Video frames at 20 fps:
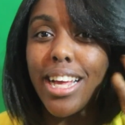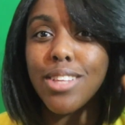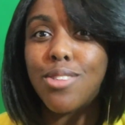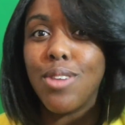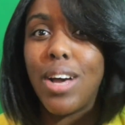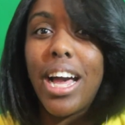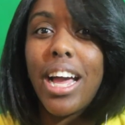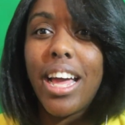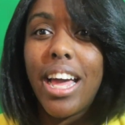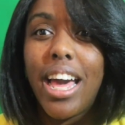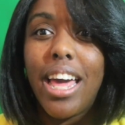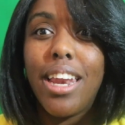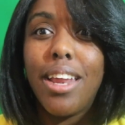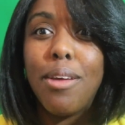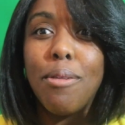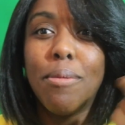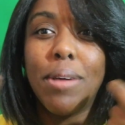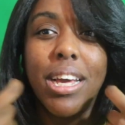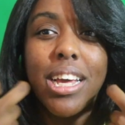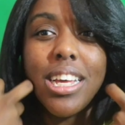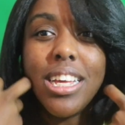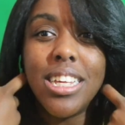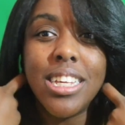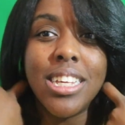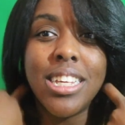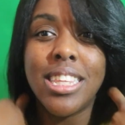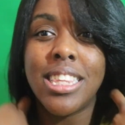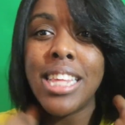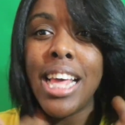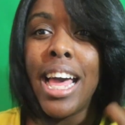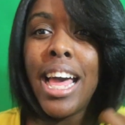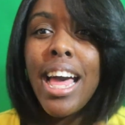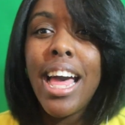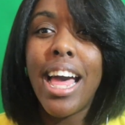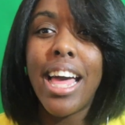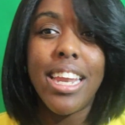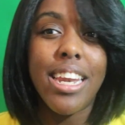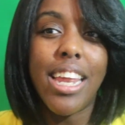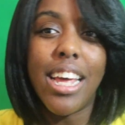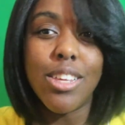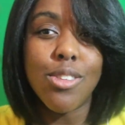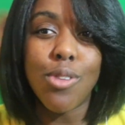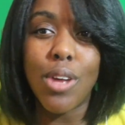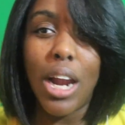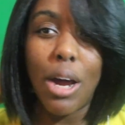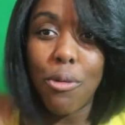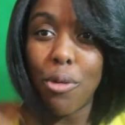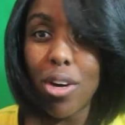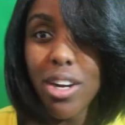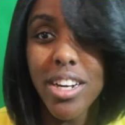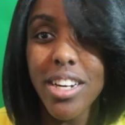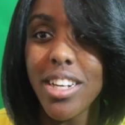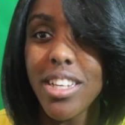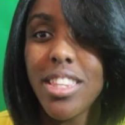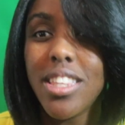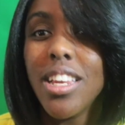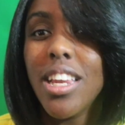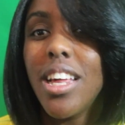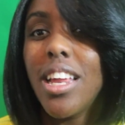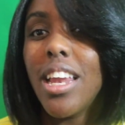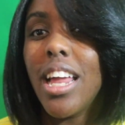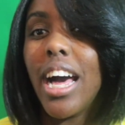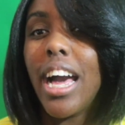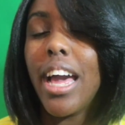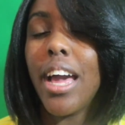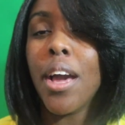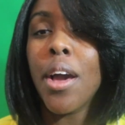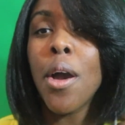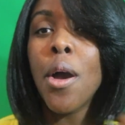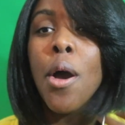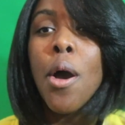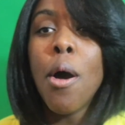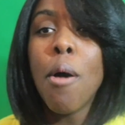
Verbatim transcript: That's why I got it because that's what I wanted it to look like.